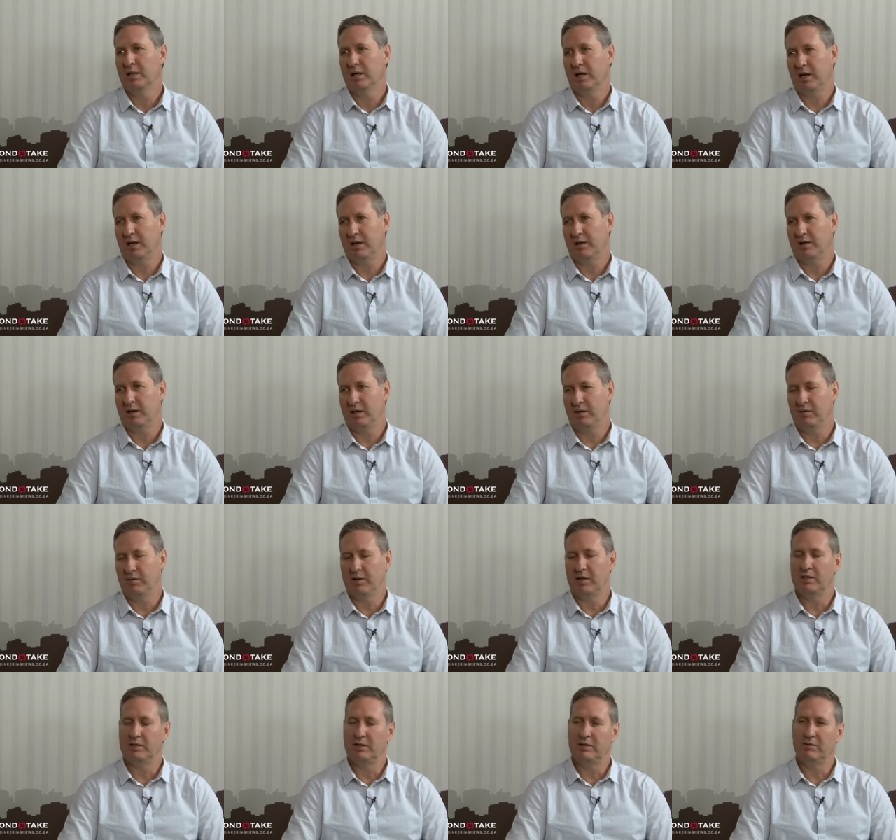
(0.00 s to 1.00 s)
and
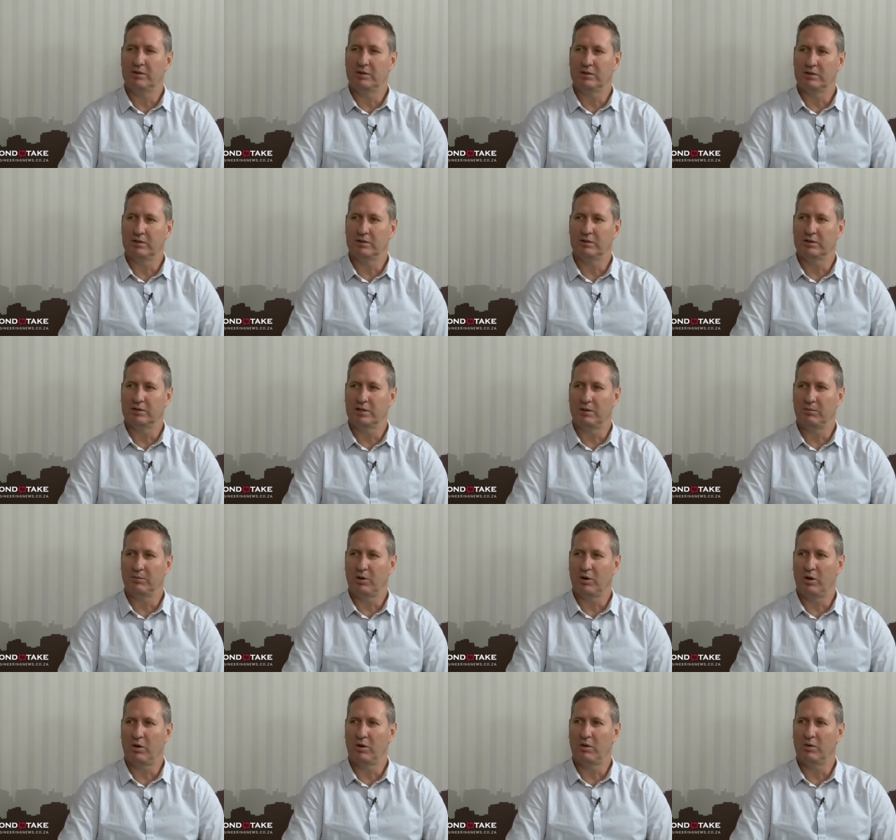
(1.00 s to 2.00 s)
there's even still some
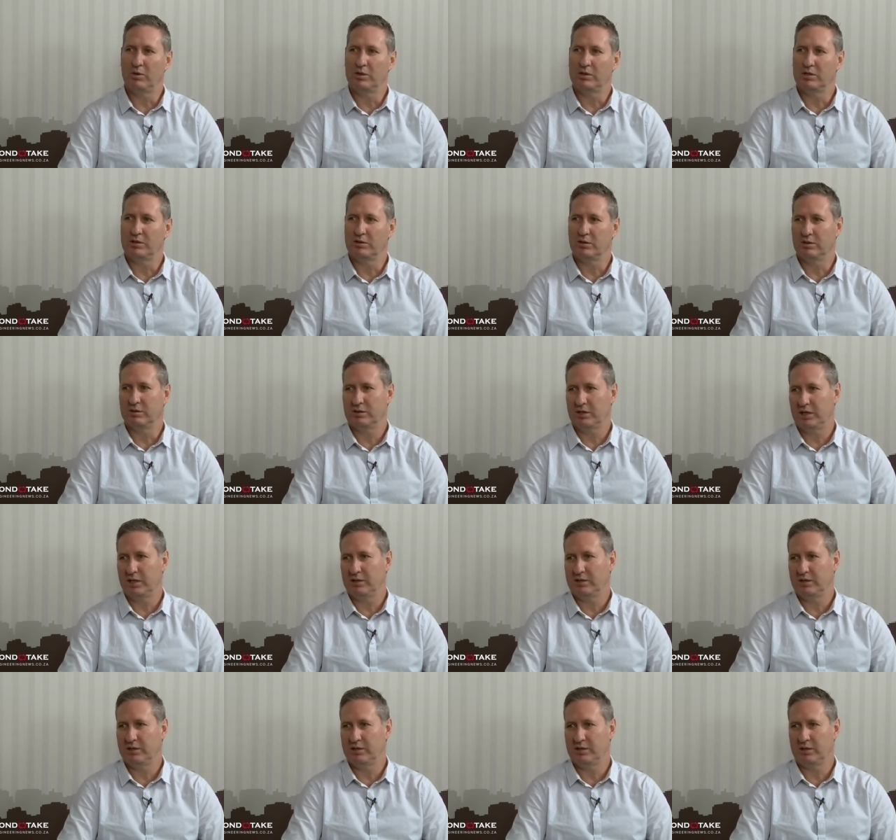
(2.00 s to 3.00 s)
coal, which is
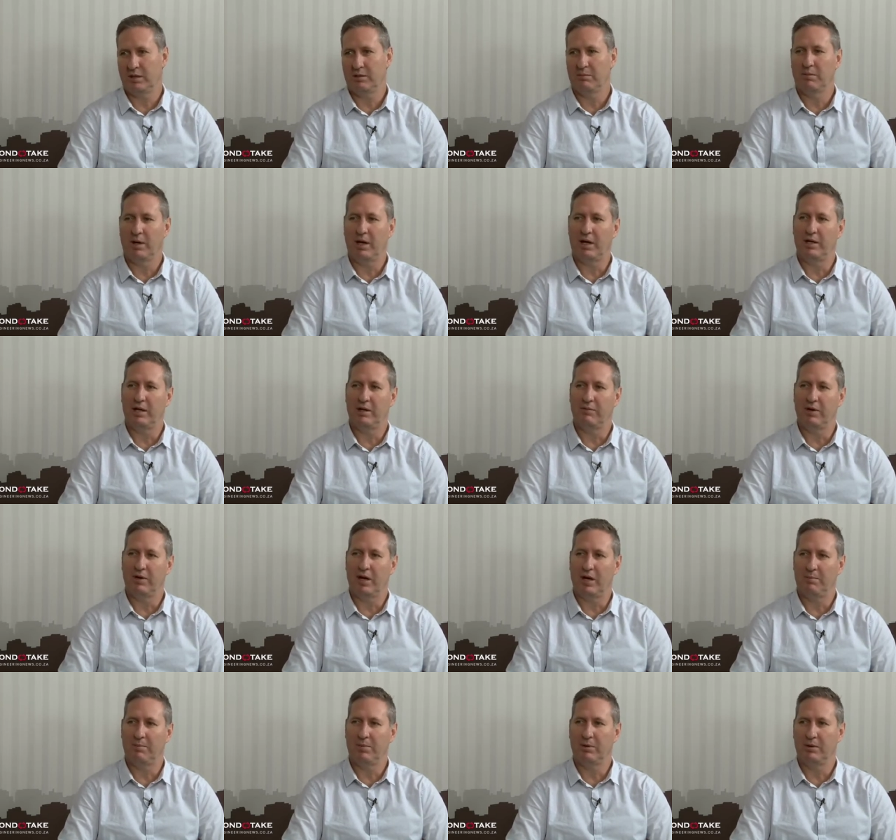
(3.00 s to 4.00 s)
contentious and may never
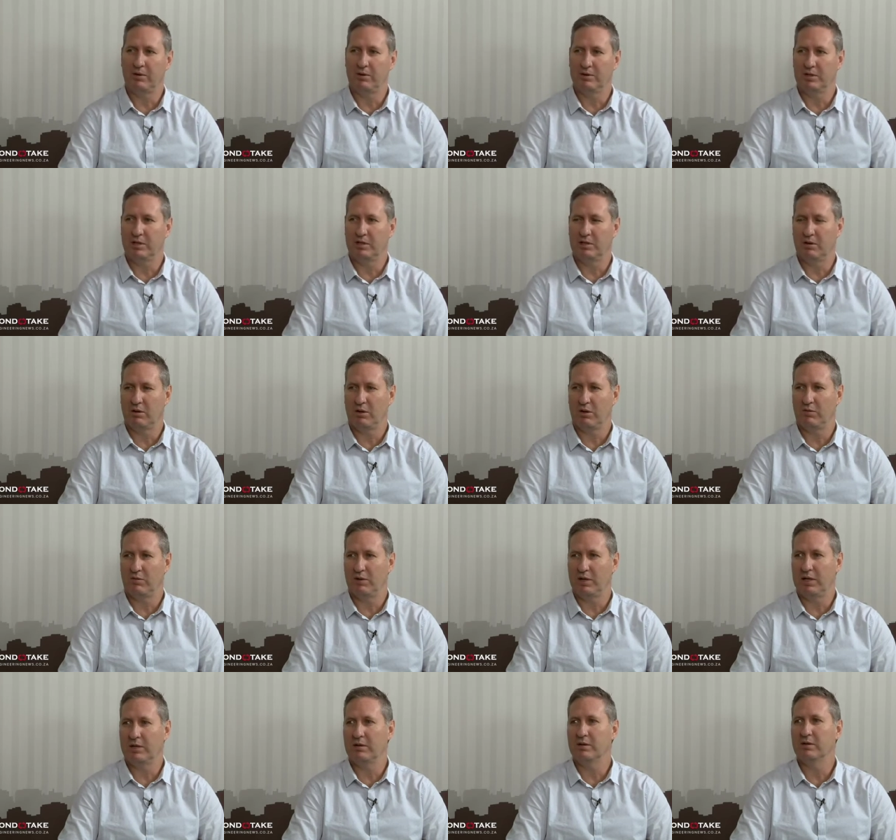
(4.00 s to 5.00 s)
happen because there's a lot of
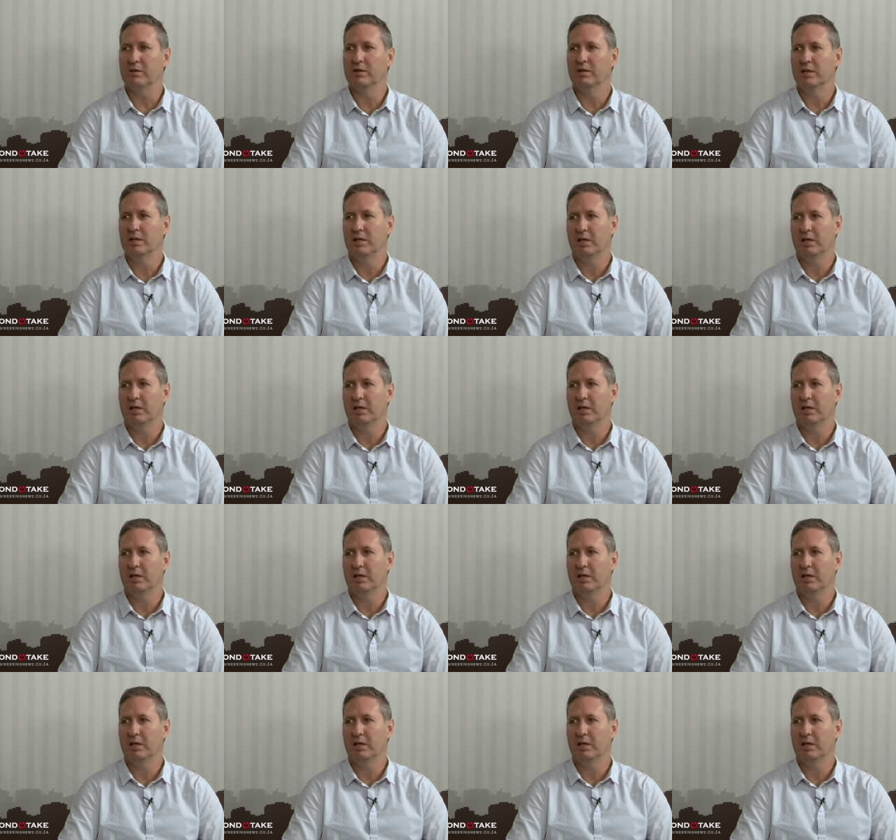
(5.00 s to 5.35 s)
legal